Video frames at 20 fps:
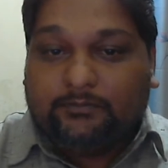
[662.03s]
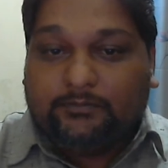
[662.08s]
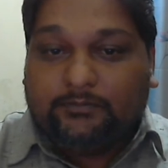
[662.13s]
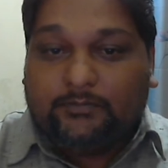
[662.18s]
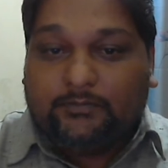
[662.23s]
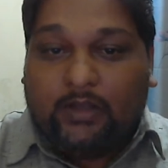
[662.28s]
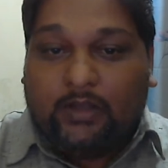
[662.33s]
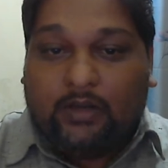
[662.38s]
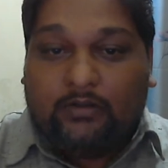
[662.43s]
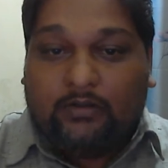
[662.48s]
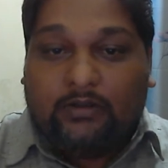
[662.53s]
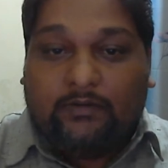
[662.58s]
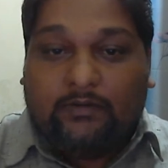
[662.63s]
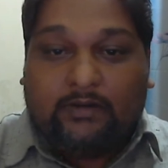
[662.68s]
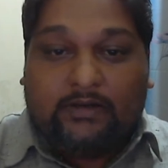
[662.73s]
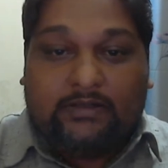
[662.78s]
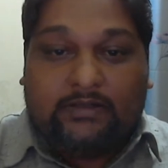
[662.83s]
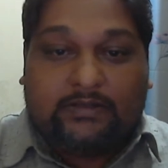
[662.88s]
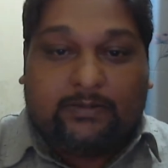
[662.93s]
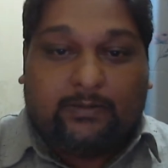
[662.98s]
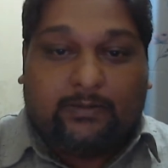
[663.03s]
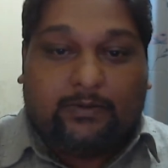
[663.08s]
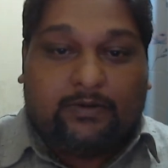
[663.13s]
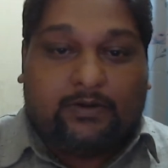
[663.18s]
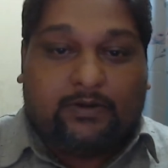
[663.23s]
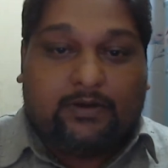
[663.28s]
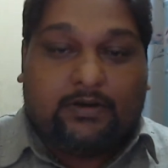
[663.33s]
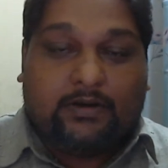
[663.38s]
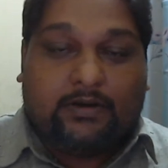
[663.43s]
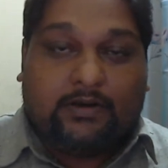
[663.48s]
how Diwali is
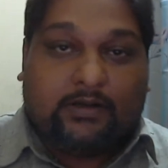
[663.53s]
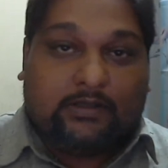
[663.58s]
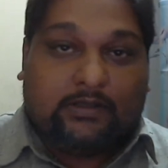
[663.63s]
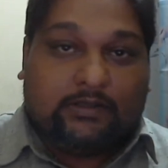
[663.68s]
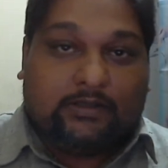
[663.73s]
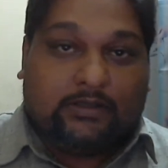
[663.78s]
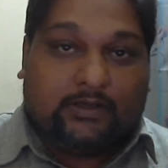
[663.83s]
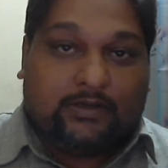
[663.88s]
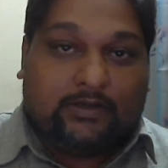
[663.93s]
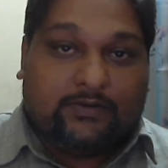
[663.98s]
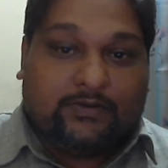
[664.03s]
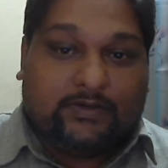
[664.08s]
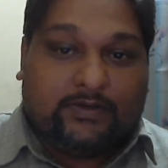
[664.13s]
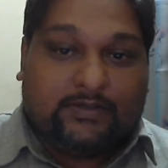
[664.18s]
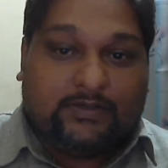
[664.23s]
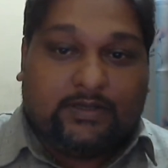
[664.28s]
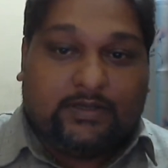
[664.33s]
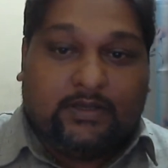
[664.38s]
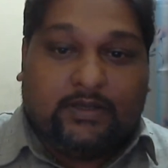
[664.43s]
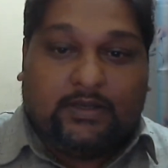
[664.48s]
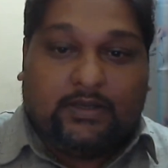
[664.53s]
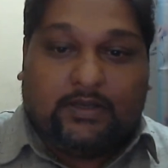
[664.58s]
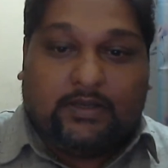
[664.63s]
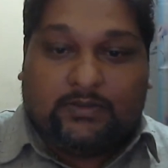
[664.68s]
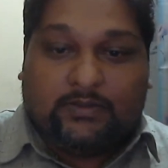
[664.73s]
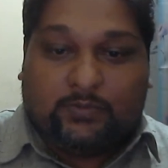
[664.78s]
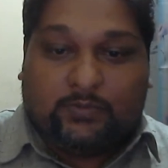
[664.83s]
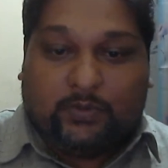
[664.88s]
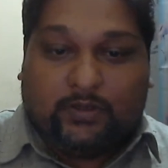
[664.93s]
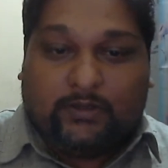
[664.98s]
celebrated in other countries
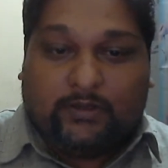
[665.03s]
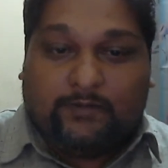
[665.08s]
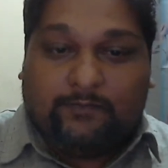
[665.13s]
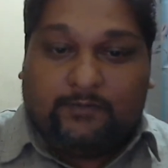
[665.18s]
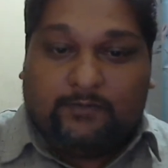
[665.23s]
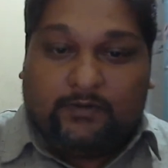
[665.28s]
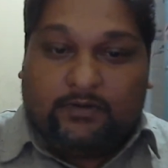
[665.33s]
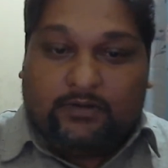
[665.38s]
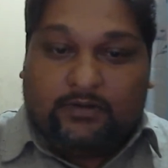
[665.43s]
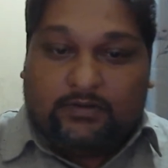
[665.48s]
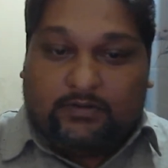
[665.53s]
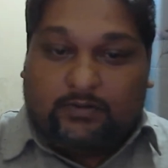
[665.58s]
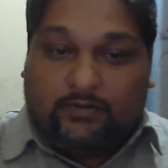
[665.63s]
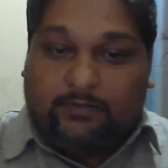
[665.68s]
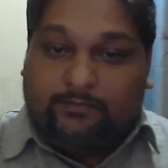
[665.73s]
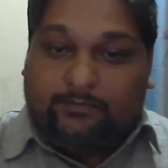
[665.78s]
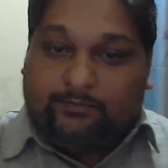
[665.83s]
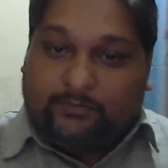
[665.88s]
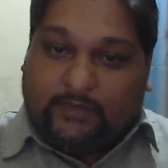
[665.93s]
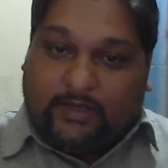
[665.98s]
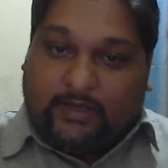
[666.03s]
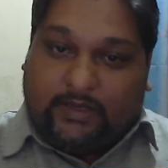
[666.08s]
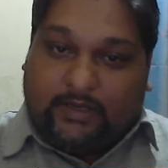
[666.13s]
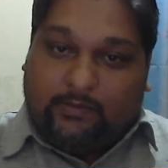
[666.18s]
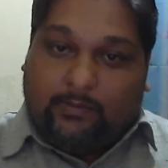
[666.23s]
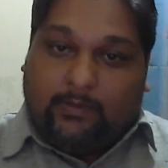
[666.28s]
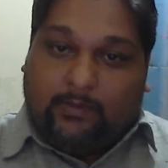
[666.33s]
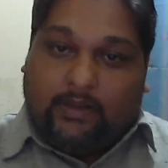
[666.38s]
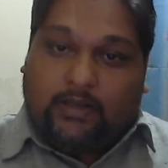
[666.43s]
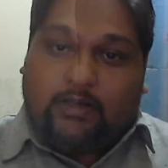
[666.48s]
as well. So, I'll be
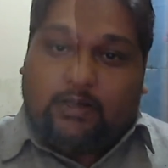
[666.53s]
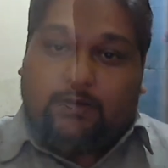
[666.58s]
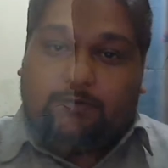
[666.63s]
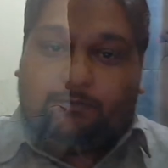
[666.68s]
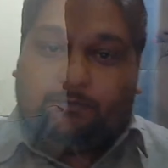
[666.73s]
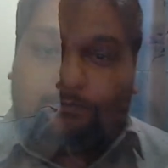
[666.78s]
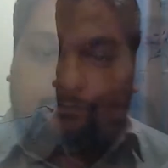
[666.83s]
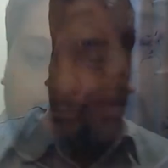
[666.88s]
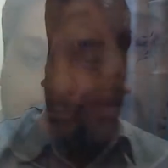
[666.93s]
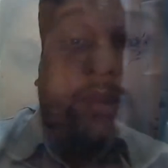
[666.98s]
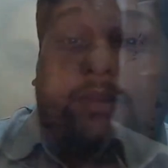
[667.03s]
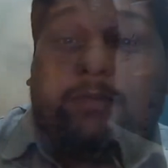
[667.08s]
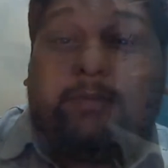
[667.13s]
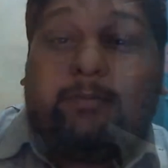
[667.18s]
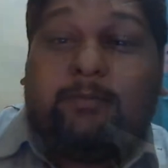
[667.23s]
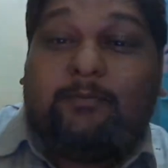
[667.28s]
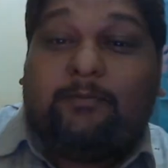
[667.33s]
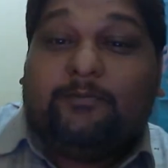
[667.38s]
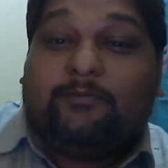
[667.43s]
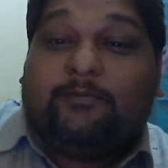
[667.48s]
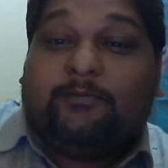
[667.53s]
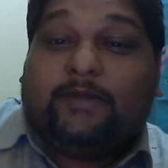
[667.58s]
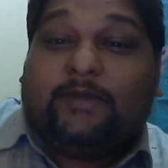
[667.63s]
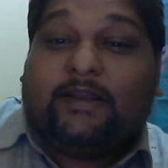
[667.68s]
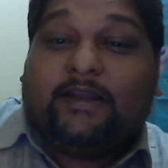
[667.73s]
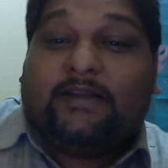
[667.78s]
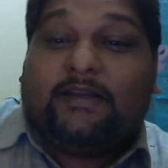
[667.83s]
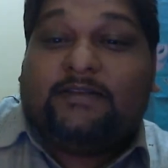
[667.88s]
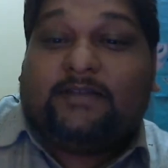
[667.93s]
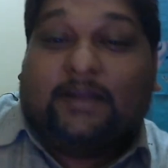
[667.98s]
back. Hi
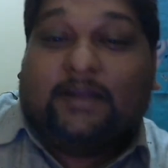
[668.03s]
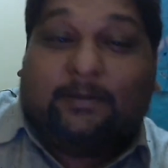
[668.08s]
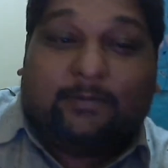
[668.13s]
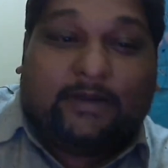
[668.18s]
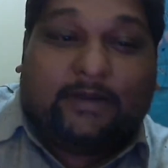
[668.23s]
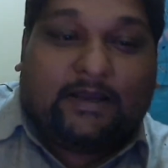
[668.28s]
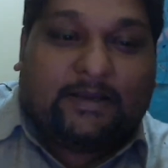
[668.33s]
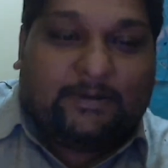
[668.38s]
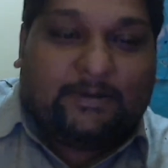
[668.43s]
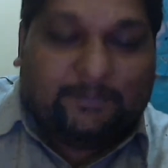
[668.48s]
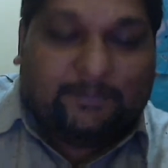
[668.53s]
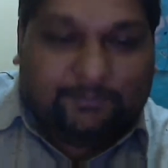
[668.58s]
guys, I'm back.